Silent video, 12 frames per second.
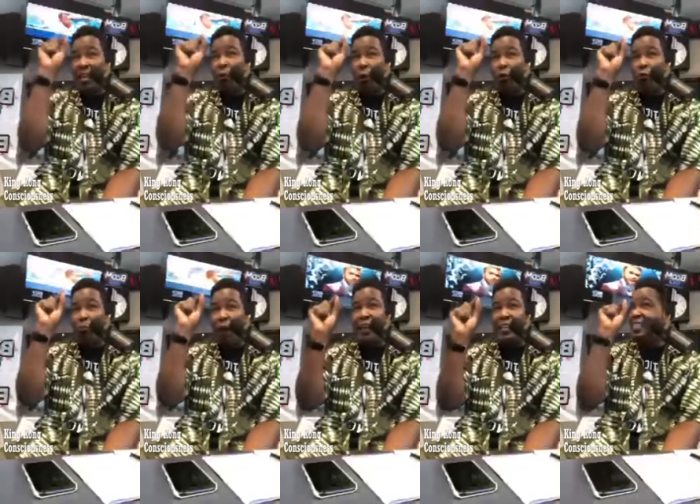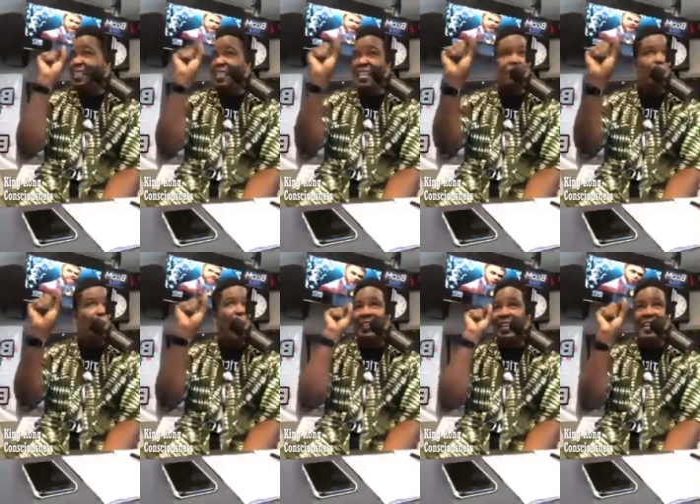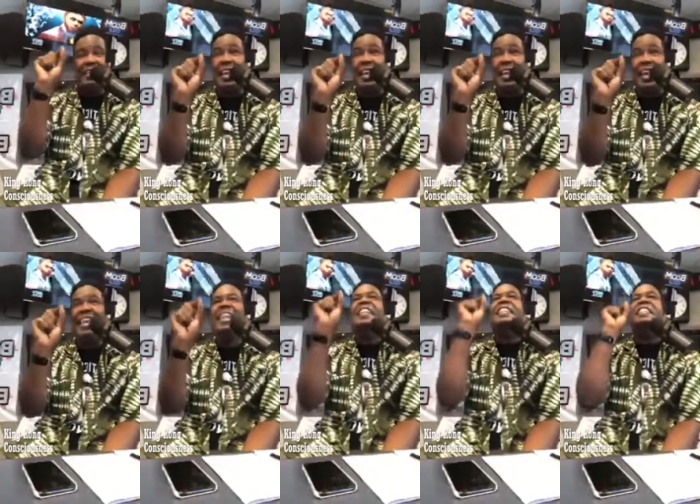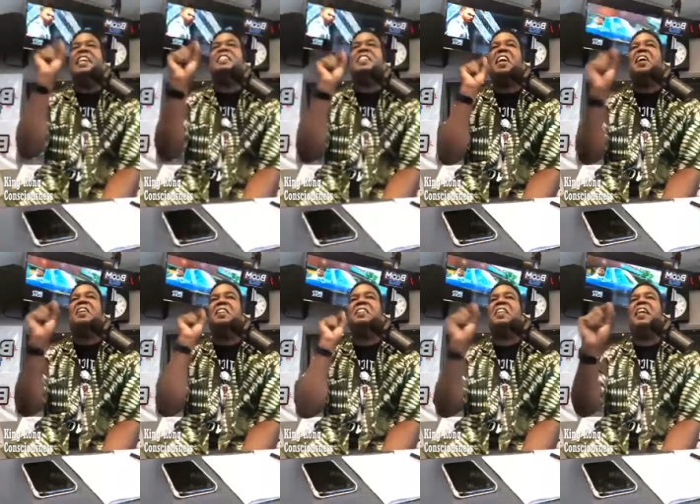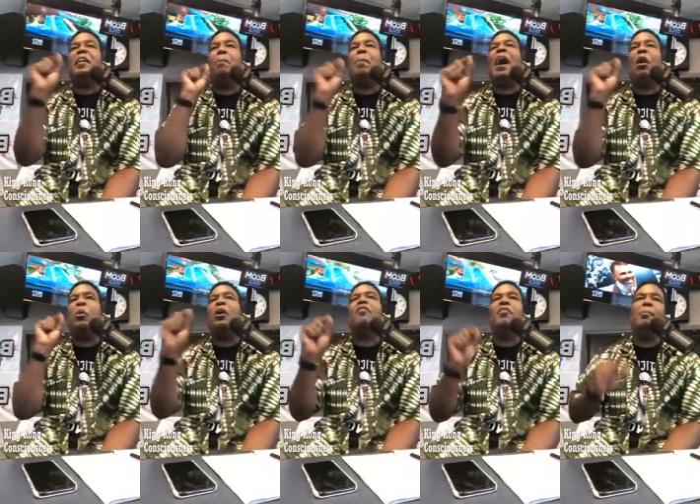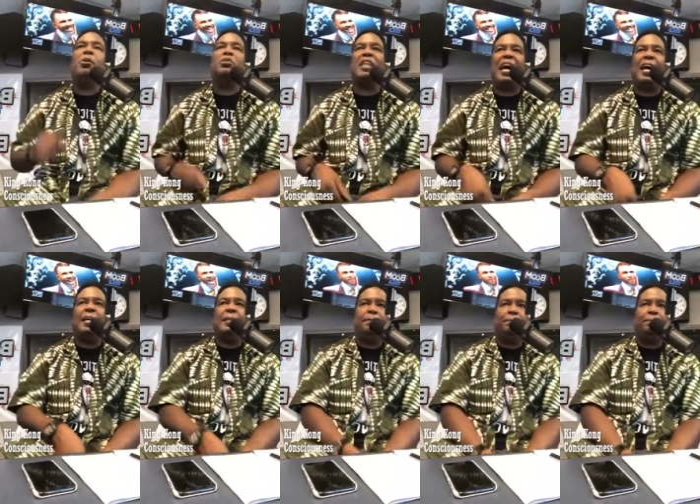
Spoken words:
anyone who practices evil at the end of the day doesn't understand the power of the Most High.